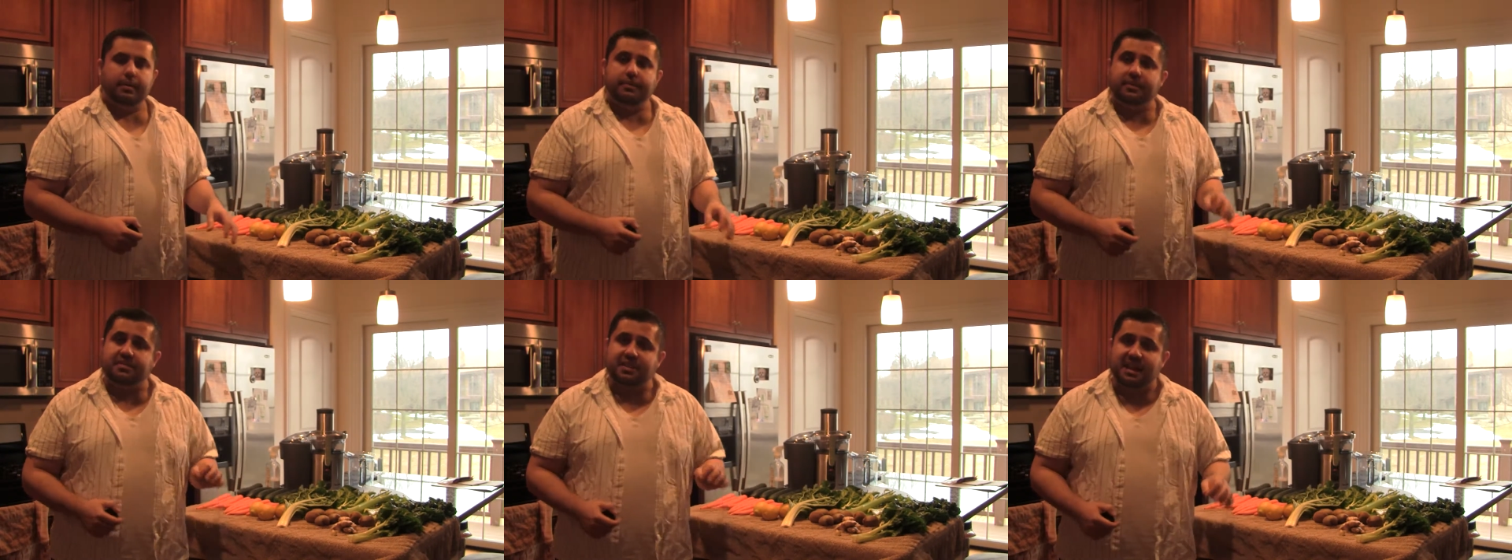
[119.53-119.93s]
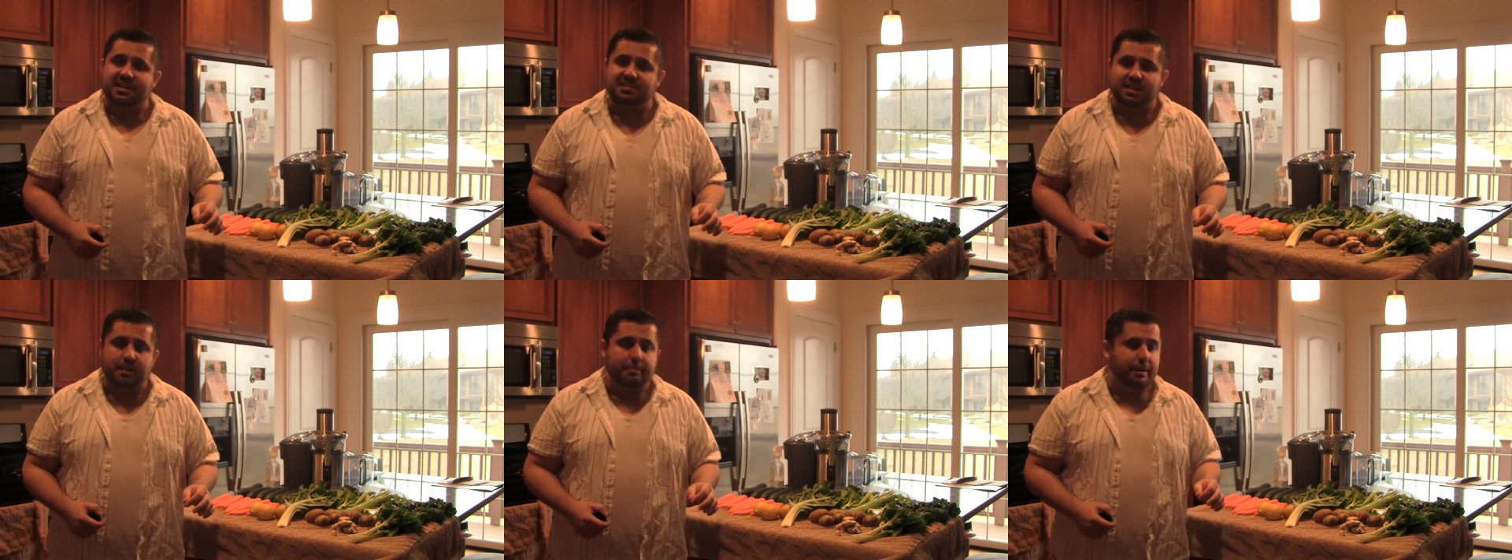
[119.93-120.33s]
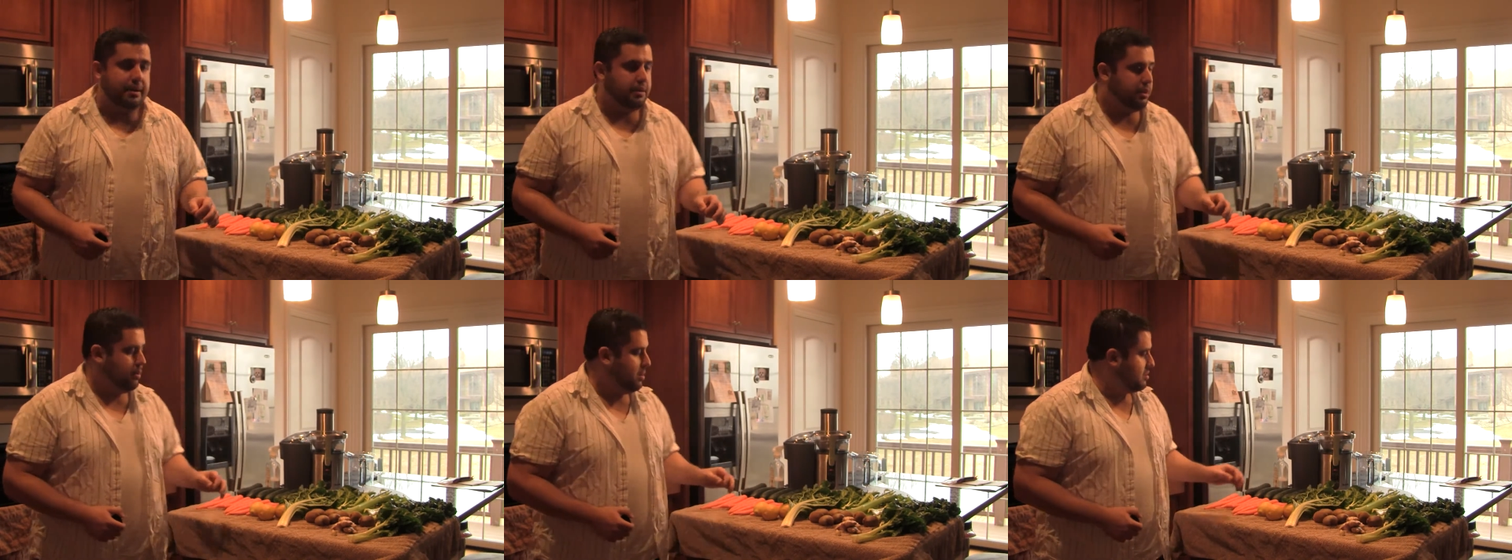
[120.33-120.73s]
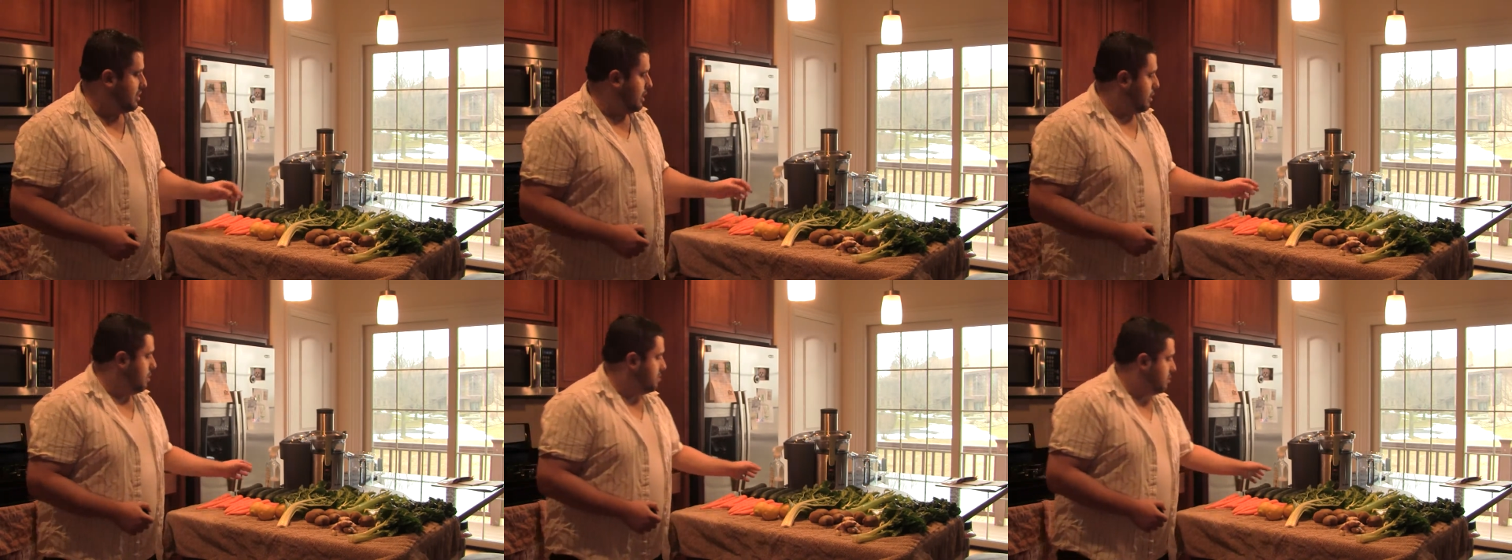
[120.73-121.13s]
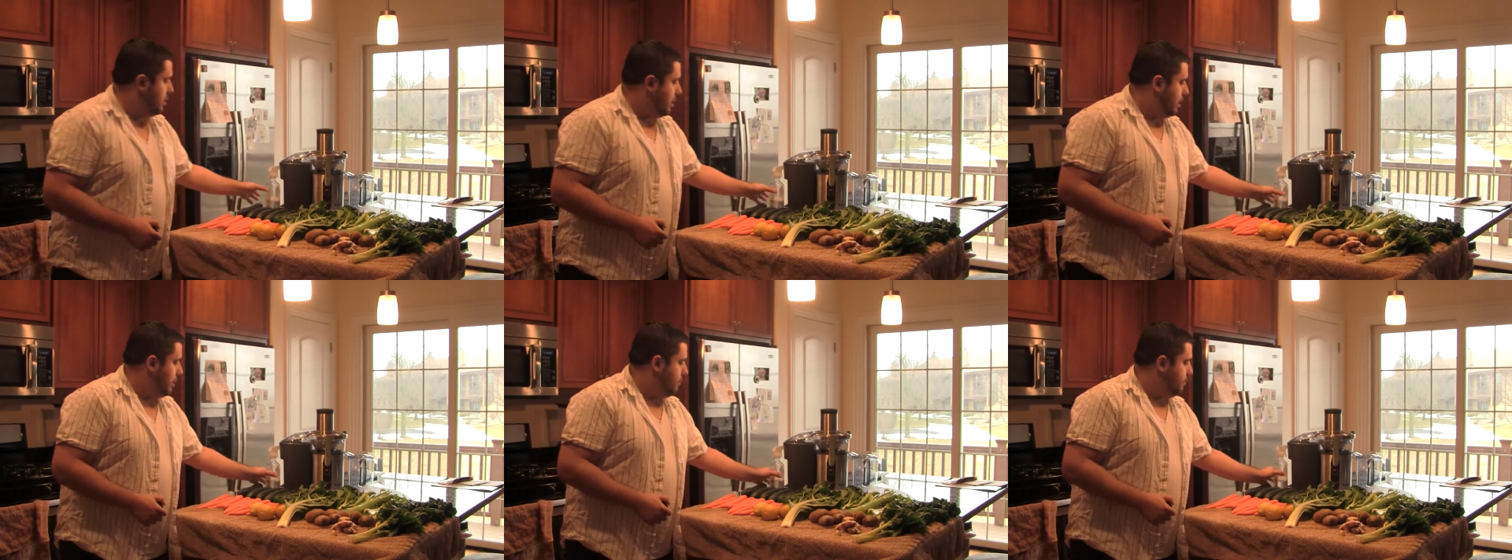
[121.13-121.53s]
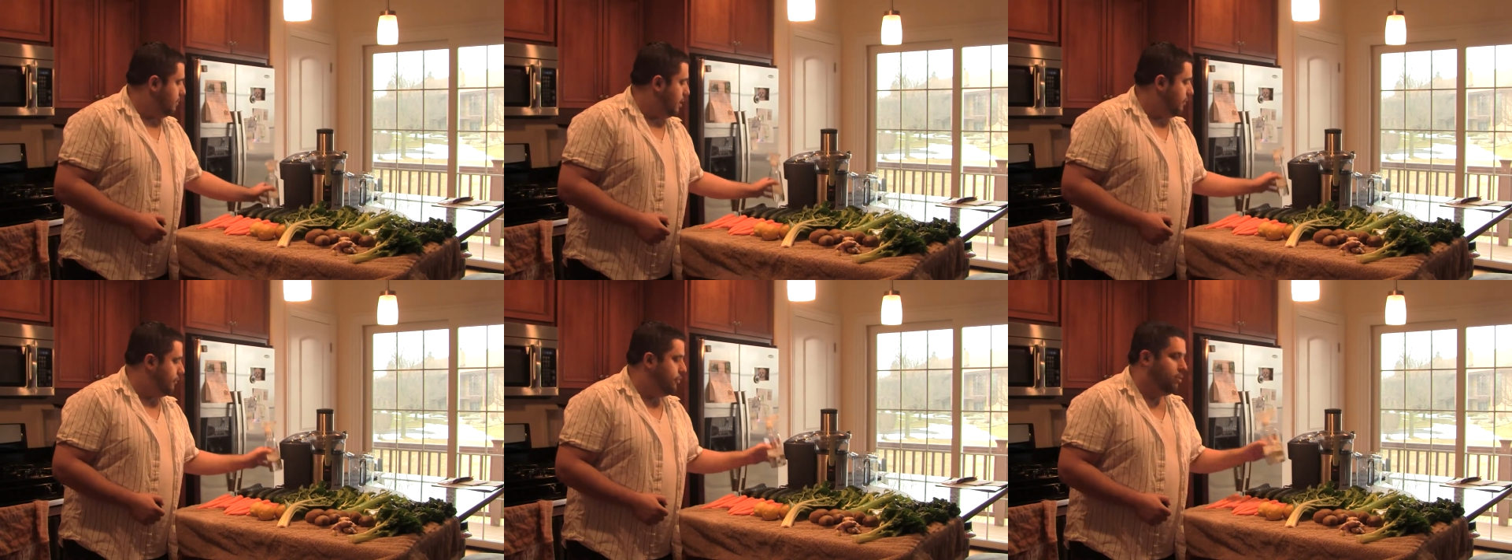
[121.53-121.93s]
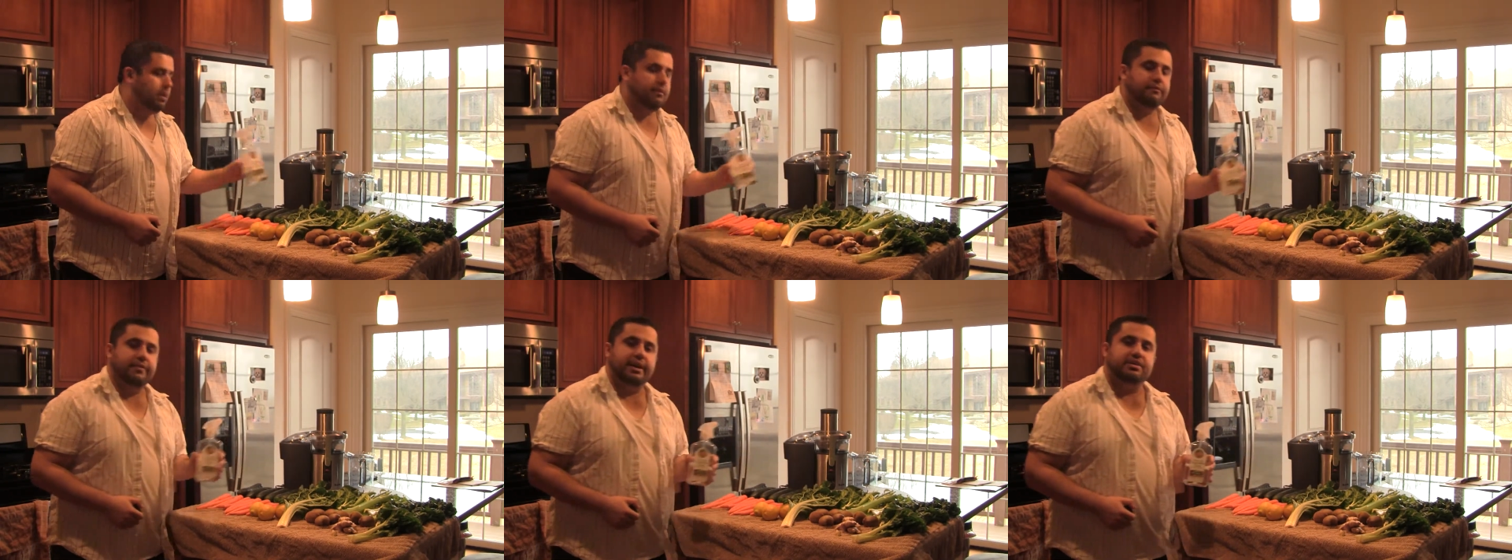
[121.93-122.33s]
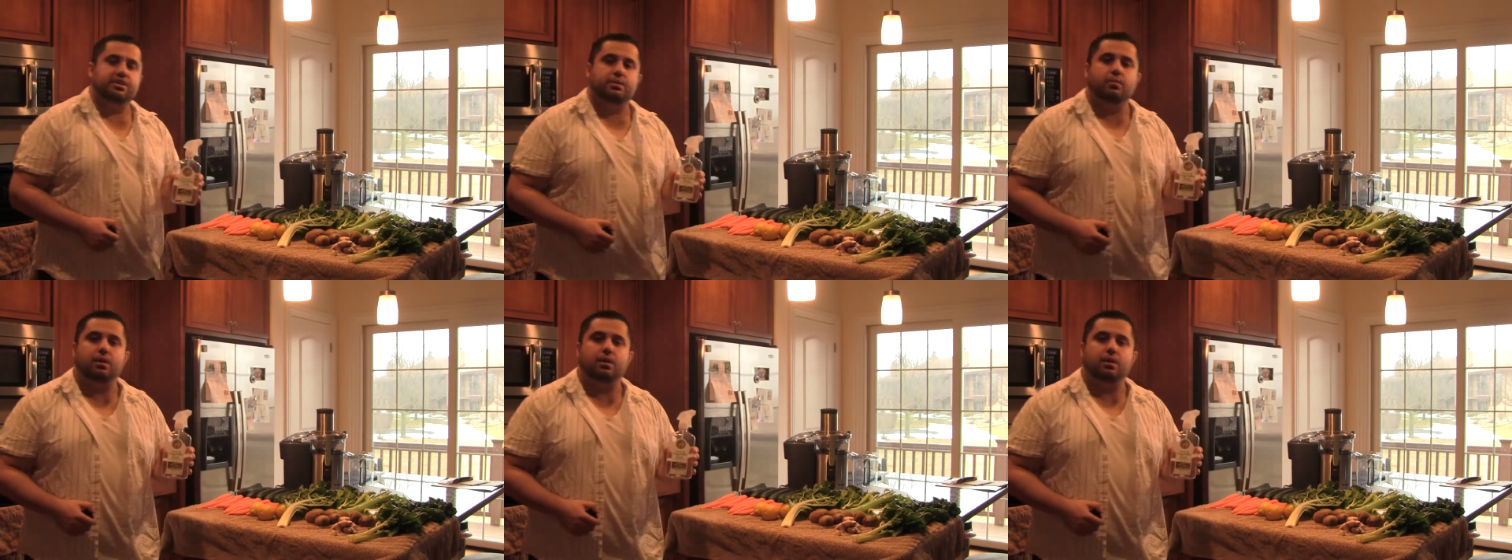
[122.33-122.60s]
The next step I do is I use a fruit and veggie